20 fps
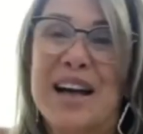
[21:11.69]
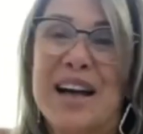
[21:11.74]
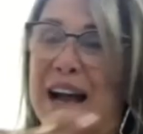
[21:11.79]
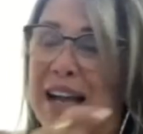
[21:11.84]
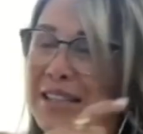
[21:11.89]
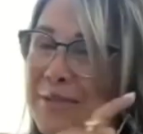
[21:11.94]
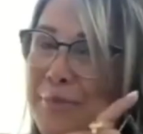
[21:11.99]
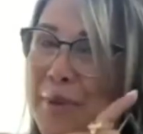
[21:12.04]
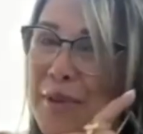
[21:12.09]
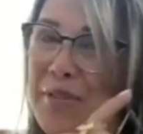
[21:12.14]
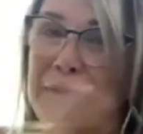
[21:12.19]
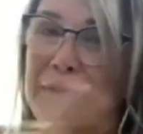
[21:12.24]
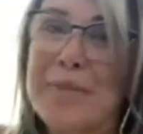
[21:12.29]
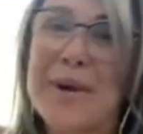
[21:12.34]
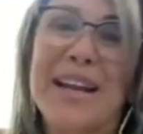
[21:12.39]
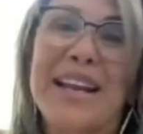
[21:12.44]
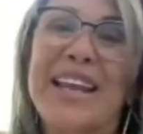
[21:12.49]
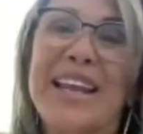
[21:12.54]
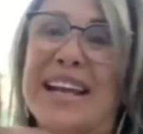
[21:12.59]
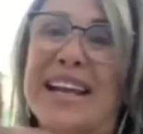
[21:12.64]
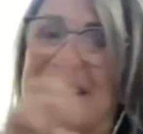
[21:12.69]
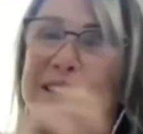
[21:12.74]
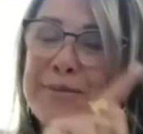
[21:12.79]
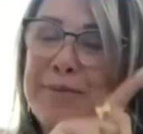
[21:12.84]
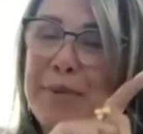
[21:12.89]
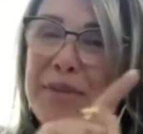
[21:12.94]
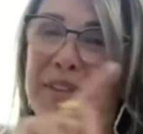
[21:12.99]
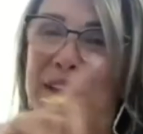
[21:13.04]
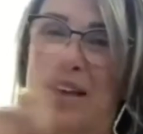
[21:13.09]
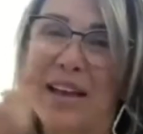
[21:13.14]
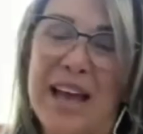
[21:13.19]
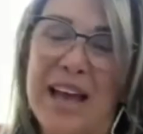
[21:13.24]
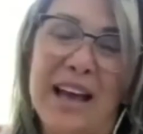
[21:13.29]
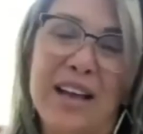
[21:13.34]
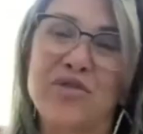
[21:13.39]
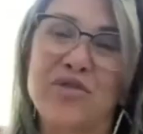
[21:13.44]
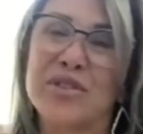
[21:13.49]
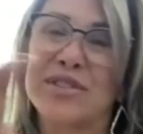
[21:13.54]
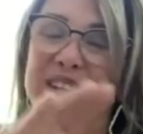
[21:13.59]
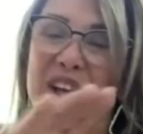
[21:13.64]
I'd spend the money, I'd spend the
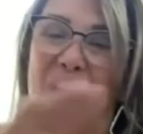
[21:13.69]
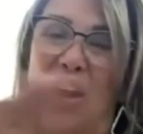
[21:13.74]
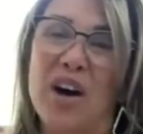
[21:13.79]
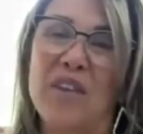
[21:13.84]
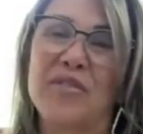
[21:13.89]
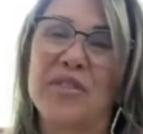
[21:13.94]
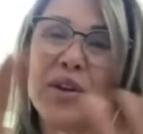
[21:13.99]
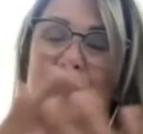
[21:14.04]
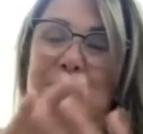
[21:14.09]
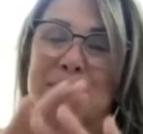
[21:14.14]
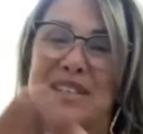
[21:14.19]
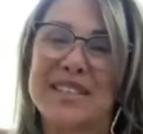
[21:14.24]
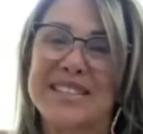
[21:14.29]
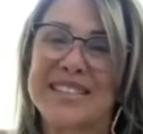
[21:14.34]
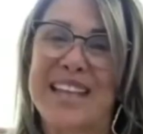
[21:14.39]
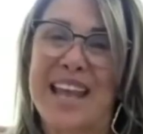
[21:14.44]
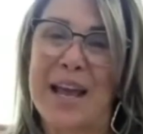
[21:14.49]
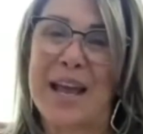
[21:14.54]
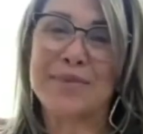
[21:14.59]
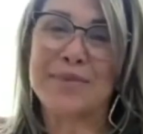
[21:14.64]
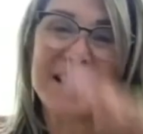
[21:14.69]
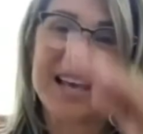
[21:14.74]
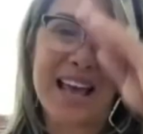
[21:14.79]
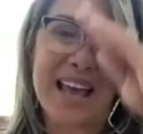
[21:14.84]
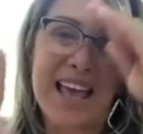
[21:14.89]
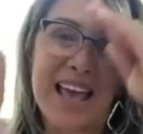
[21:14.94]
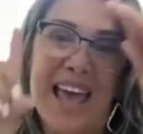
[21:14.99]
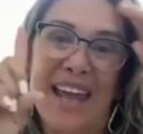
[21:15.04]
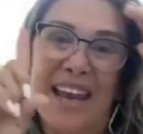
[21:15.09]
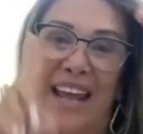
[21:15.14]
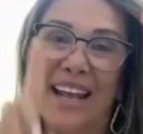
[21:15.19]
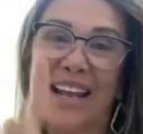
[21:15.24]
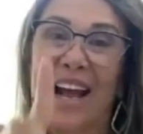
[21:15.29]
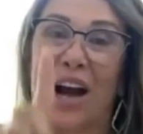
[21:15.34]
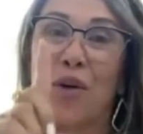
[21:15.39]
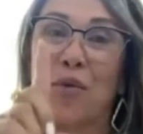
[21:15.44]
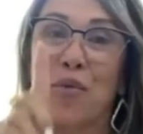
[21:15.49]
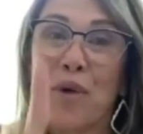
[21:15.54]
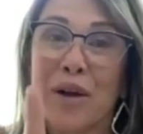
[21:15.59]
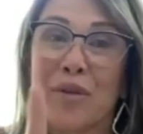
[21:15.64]
address, the envelopes, the stamps, and I
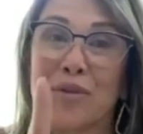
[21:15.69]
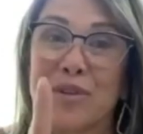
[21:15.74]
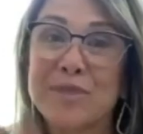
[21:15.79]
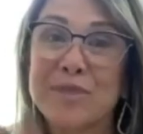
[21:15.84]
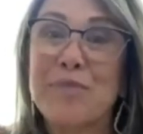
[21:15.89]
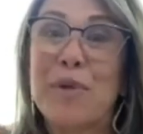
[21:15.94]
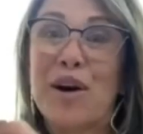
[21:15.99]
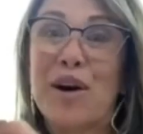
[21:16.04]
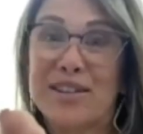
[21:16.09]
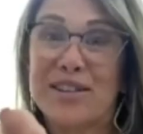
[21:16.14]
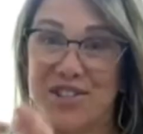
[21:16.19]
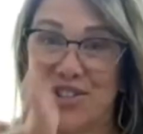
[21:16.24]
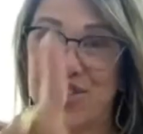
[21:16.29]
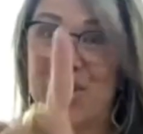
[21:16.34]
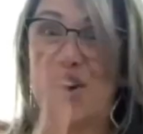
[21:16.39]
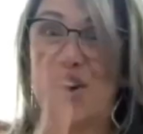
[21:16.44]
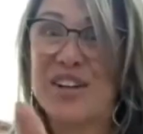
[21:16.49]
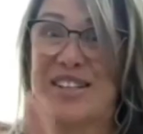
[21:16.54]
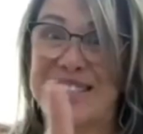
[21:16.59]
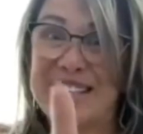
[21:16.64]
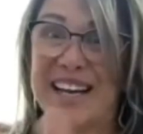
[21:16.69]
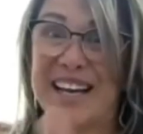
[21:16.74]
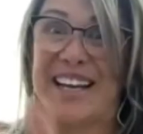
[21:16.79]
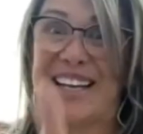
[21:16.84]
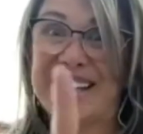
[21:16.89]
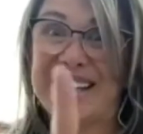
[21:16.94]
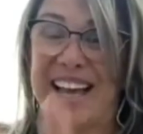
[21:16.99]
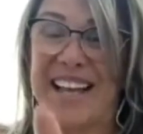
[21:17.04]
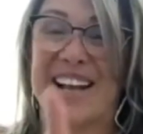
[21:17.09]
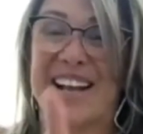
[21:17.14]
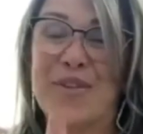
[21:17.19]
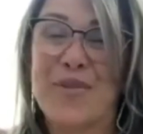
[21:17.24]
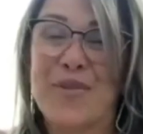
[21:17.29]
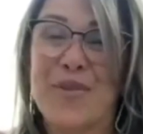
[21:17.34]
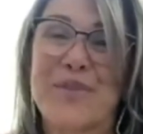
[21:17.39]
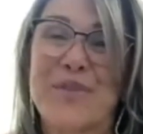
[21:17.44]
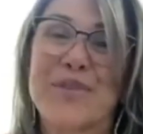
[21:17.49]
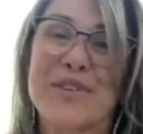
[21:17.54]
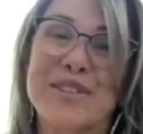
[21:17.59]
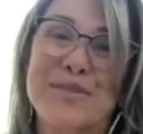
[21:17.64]
got one response, John Dunn. I got
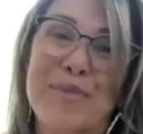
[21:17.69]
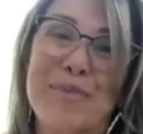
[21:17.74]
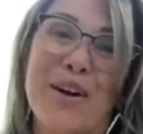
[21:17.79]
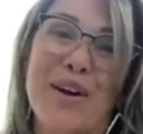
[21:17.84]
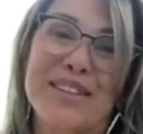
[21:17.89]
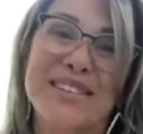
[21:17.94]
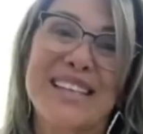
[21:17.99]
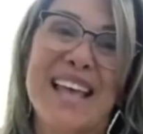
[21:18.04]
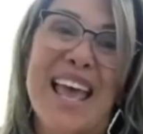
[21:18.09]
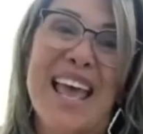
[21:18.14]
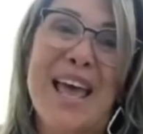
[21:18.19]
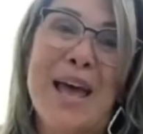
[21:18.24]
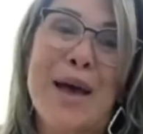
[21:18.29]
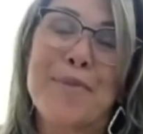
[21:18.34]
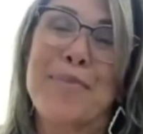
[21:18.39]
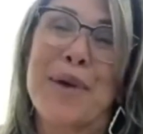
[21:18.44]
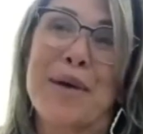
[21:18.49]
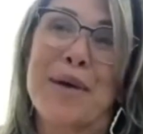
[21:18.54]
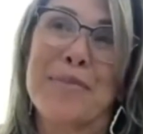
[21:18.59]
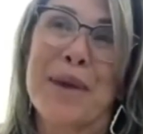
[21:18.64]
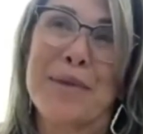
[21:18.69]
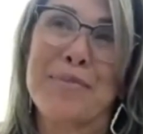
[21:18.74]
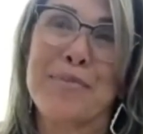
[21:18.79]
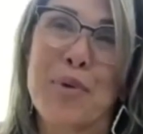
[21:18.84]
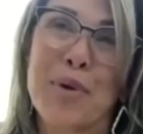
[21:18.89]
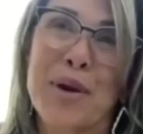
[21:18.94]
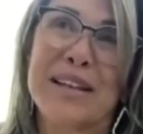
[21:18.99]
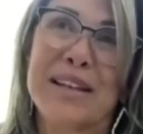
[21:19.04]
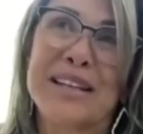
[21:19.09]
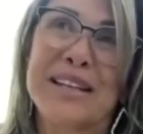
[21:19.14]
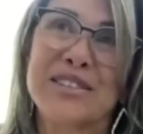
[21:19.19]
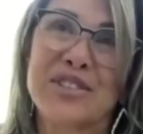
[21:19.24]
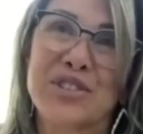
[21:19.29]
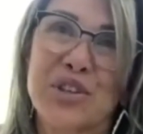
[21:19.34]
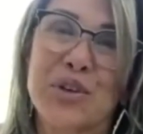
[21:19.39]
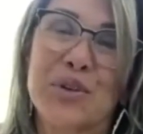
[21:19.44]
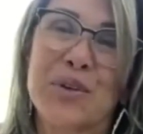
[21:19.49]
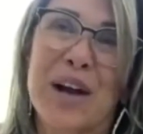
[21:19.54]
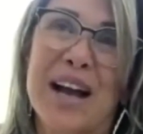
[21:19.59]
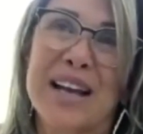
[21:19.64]
one response. But my point is
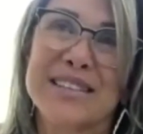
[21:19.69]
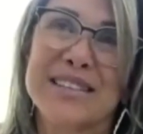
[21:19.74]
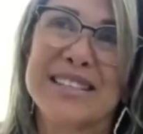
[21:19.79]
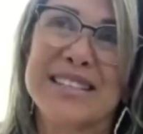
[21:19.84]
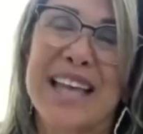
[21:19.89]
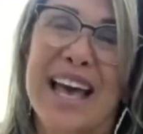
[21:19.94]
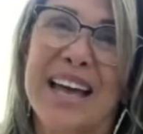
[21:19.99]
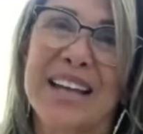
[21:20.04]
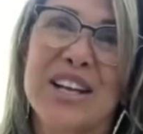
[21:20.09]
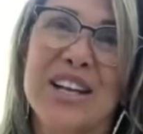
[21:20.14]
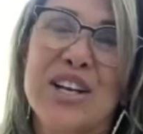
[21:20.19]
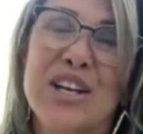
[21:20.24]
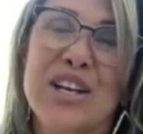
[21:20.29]
to you guys is that